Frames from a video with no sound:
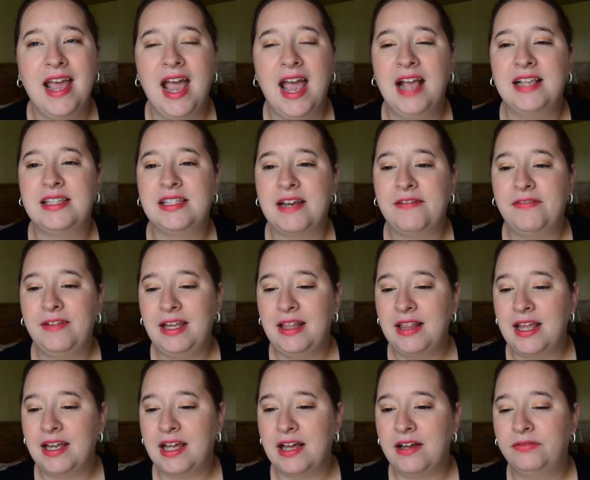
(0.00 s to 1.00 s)
It's definitely
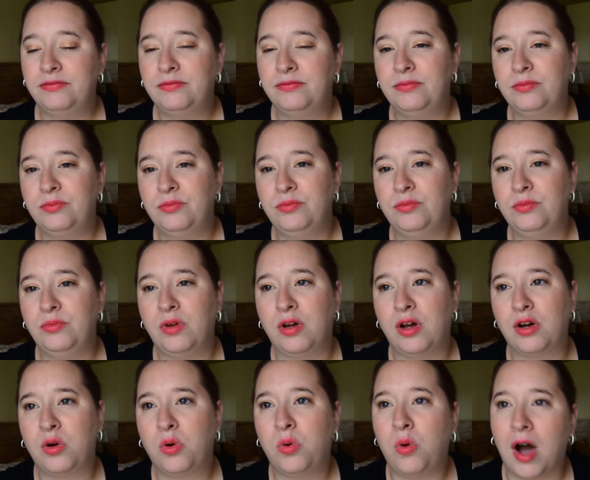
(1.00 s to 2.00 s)
like a
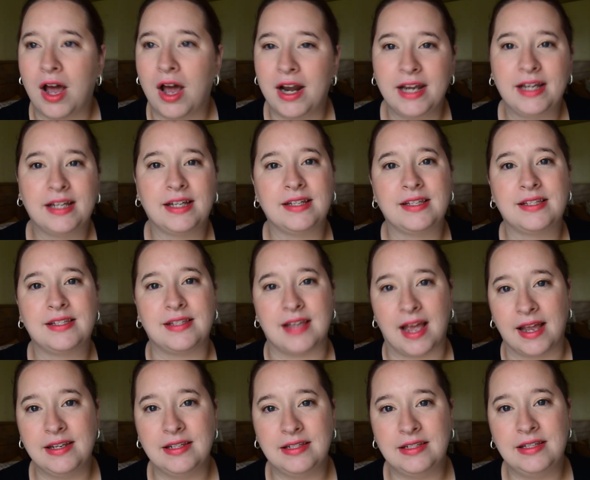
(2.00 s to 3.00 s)
aquatic
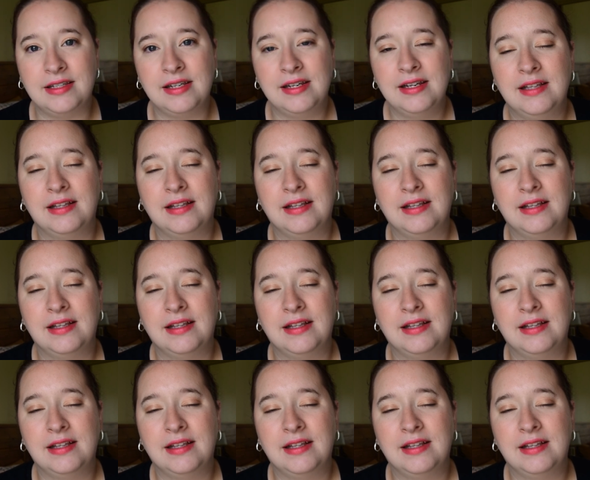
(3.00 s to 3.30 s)
scent.